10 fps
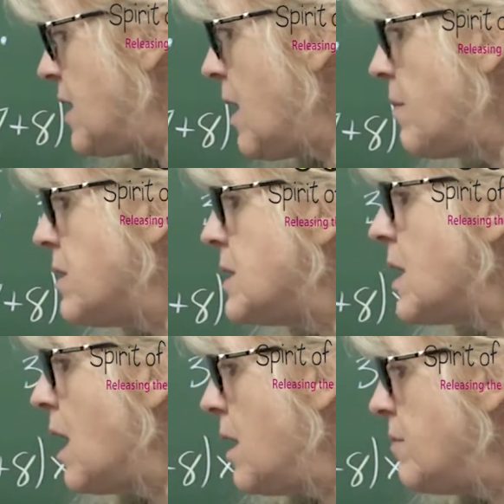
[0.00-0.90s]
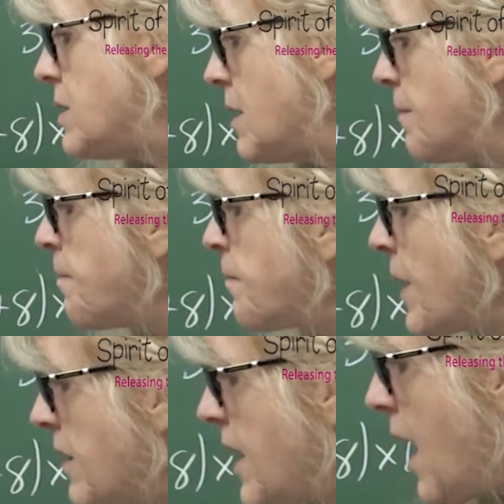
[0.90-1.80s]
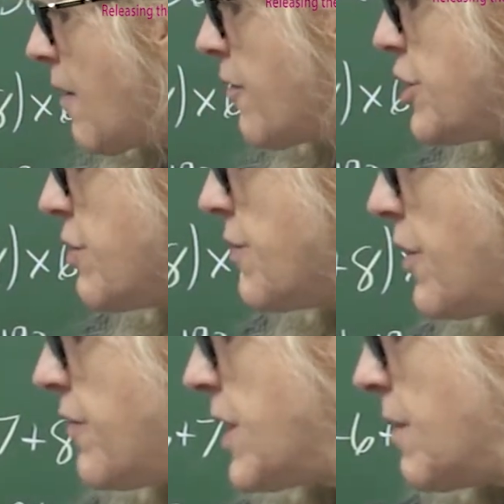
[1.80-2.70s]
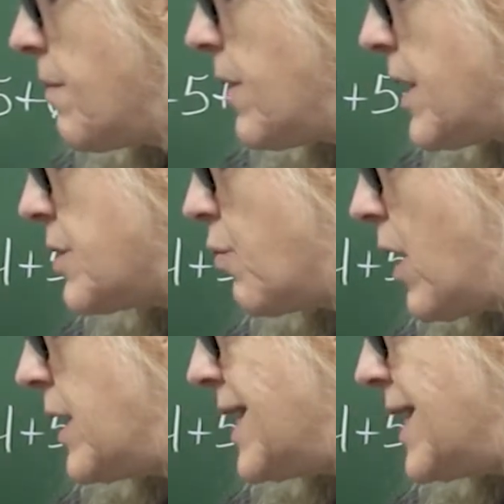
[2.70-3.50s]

numbers times the average was 15 plus 1